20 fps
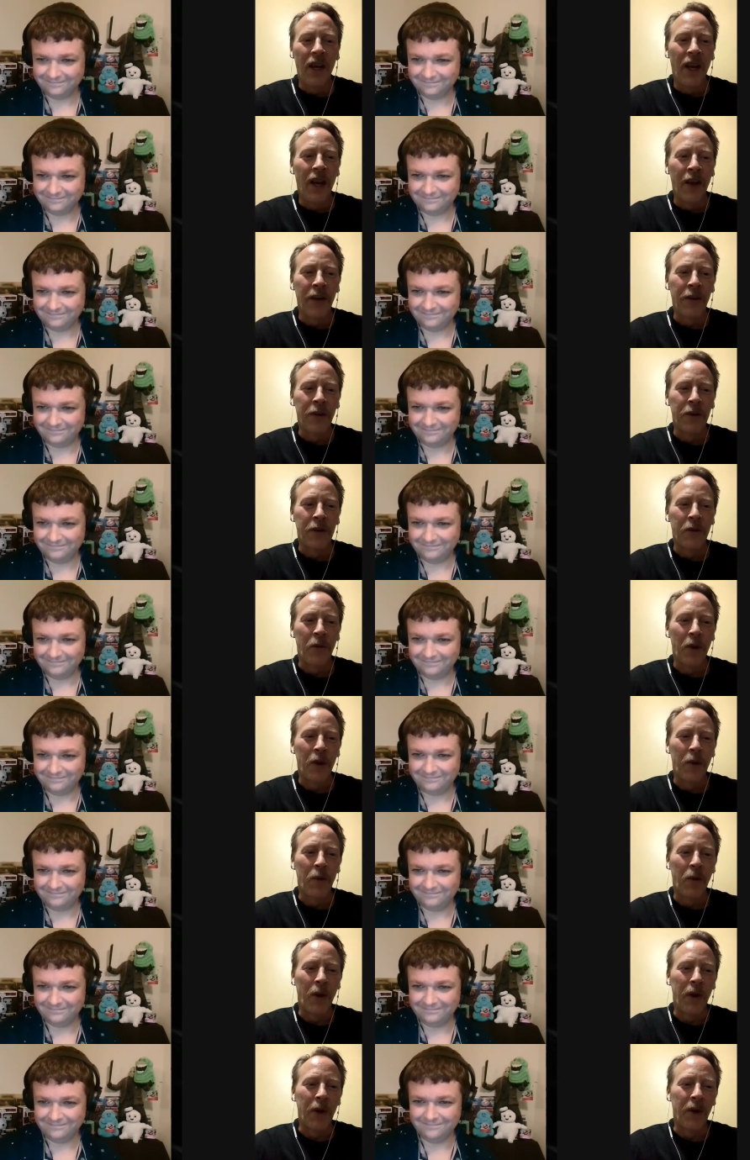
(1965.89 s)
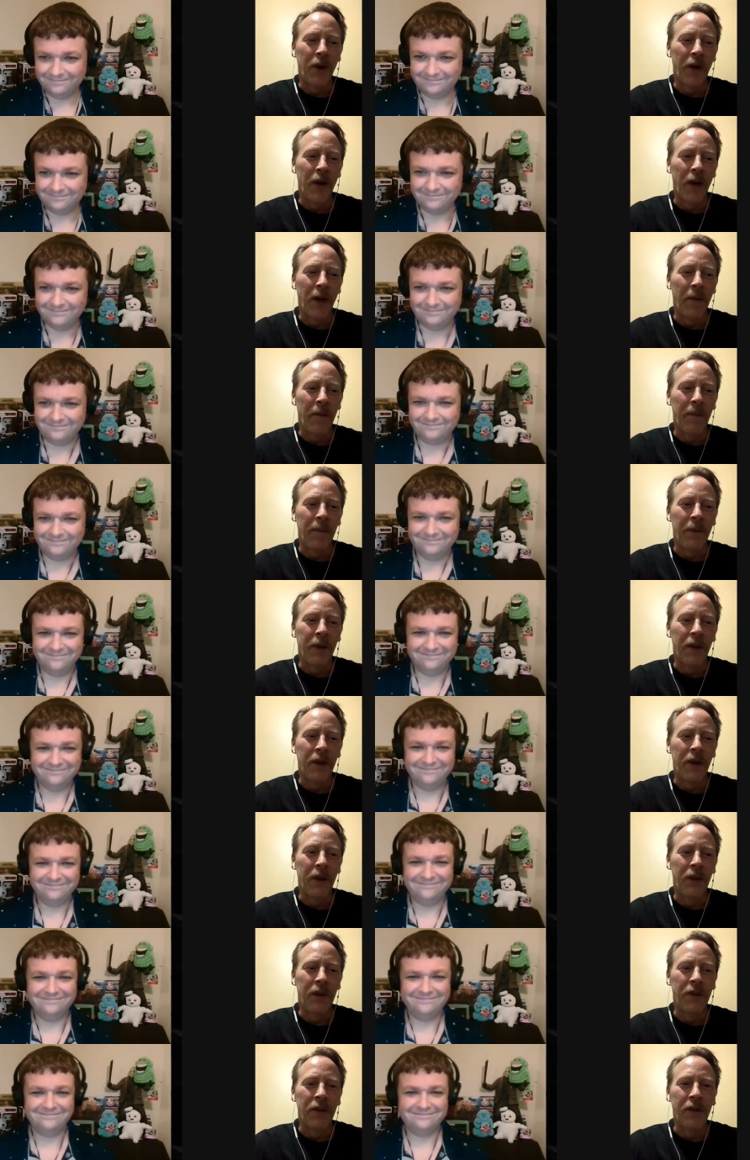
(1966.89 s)
Speaker 1: and there's one where uh,
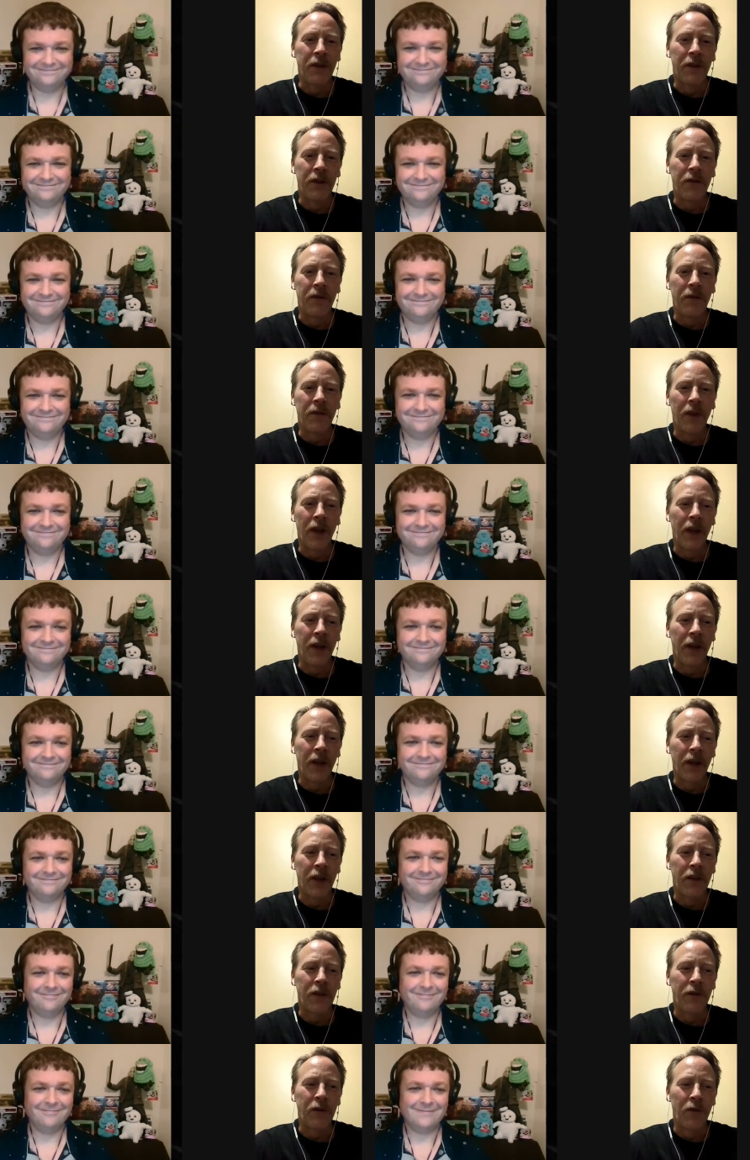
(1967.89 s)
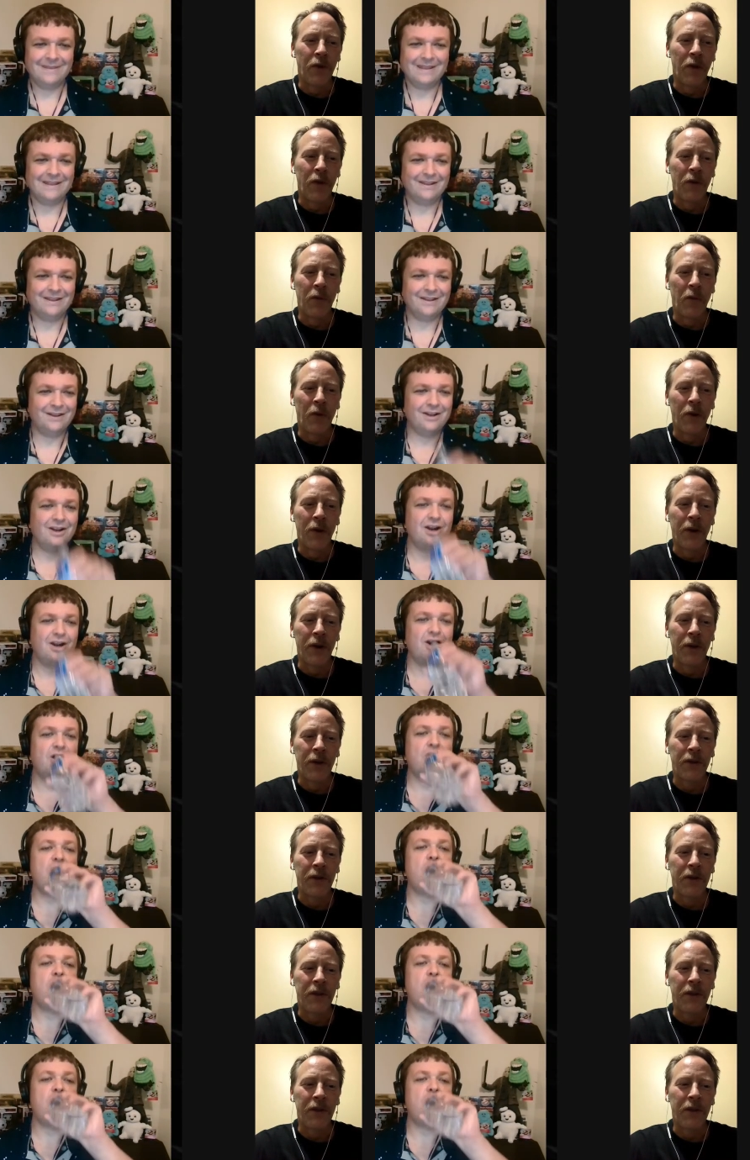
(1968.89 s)
it's I think it's Road Warriors,